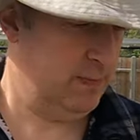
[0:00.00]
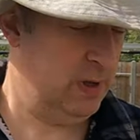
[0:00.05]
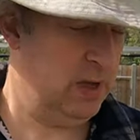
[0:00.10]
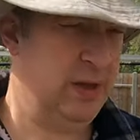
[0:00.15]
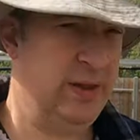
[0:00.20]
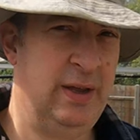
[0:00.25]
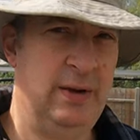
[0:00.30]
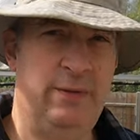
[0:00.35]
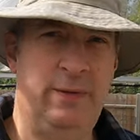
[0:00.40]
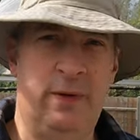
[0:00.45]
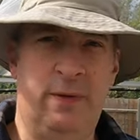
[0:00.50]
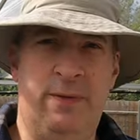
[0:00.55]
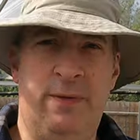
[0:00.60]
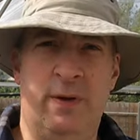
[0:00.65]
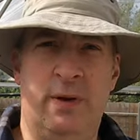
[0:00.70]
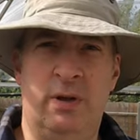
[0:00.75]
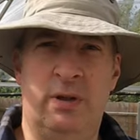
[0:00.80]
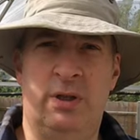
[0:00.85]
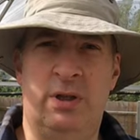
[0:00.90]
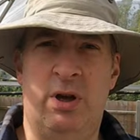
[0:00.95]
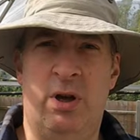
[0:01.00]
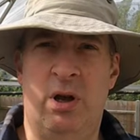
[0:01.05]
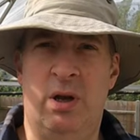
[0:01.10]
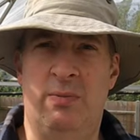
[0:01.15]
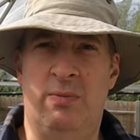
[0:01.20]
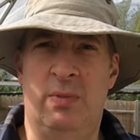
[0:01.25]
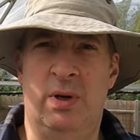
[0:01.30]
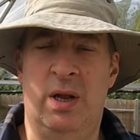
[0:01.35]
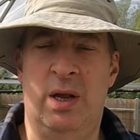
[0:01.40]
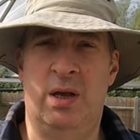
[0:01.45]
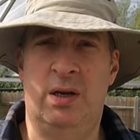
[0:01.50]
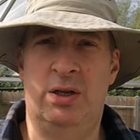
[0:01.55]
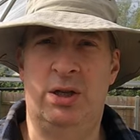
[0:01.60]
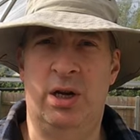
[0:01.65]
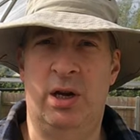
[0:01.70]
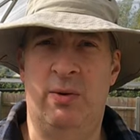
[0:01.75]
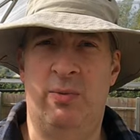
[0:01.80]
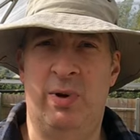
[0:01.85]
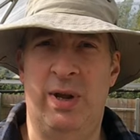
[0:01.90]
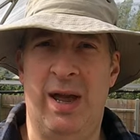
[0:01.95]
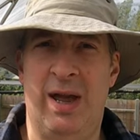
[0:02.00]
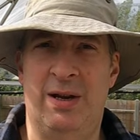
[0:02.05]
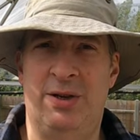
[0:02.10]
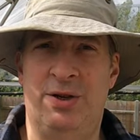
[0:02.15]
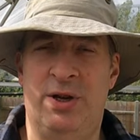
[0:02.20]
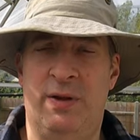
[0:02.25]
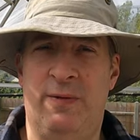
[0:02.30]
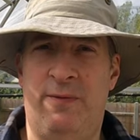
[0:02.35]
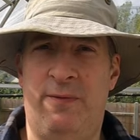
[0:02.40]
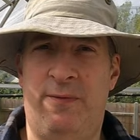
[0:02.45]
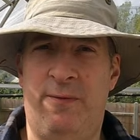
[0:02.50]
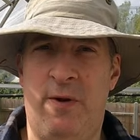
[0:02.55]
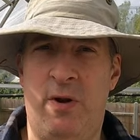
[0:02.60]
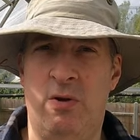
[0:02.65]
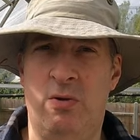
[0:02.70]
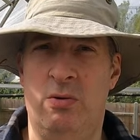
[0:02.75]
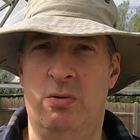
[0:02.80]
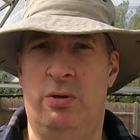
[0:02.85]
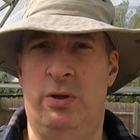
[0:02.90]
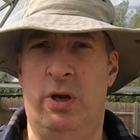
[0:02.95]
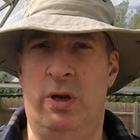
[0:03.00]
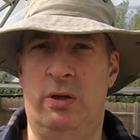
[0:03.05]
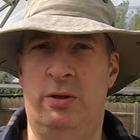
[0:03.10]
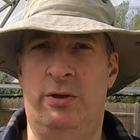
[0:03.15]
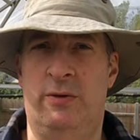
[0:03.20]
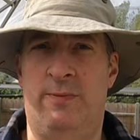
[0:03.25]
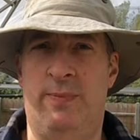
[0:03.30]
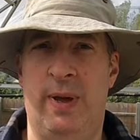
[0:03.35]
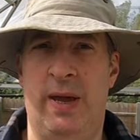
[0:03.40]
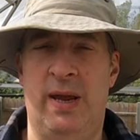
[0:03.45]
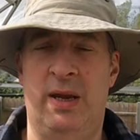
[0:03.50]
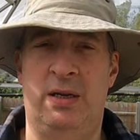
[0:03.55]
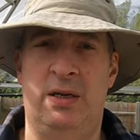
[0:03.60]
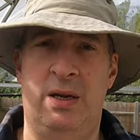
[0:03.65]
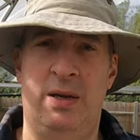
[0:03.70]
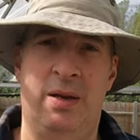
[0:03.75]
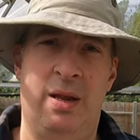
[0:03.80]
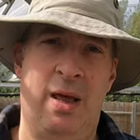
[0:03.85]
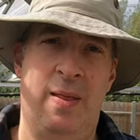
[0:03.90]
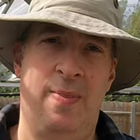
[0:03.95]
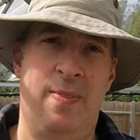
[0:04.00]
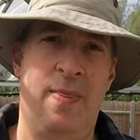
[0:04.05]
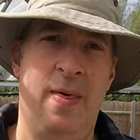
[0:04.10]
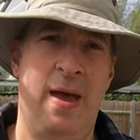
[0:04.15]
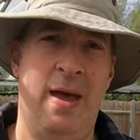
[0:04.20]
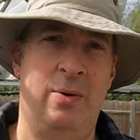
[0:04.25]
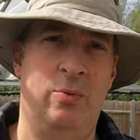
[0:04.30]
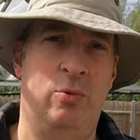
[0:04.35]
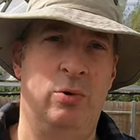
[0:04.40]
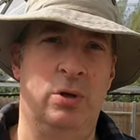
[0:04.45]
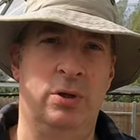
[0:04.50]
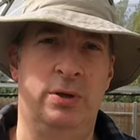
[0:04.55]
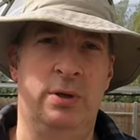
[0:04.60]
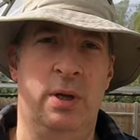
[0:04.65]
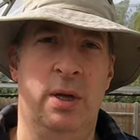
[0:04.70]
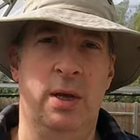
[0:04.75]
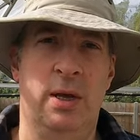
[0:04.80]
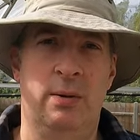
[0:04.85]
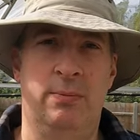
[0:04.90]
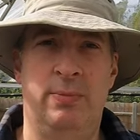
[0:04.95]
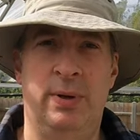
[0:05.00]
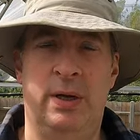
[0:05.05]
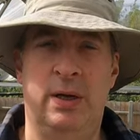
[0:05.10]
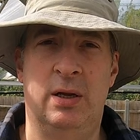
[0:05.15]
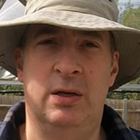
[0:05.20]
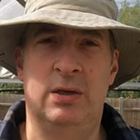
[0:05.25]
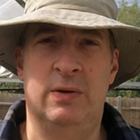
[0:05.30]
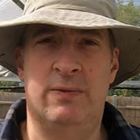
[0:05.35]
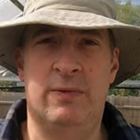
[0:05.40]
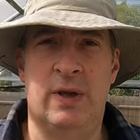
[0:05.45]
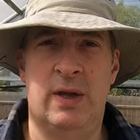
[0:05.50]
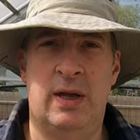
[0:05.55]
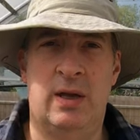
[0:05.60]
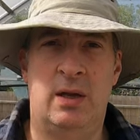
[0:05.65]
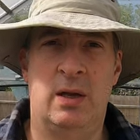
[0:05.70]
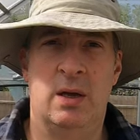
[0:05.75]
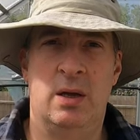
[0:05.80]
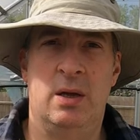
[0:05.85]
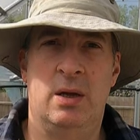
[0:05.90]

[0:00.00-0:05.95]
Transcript: I think for the first time last year we actually froze lots of peas and, and that was because of the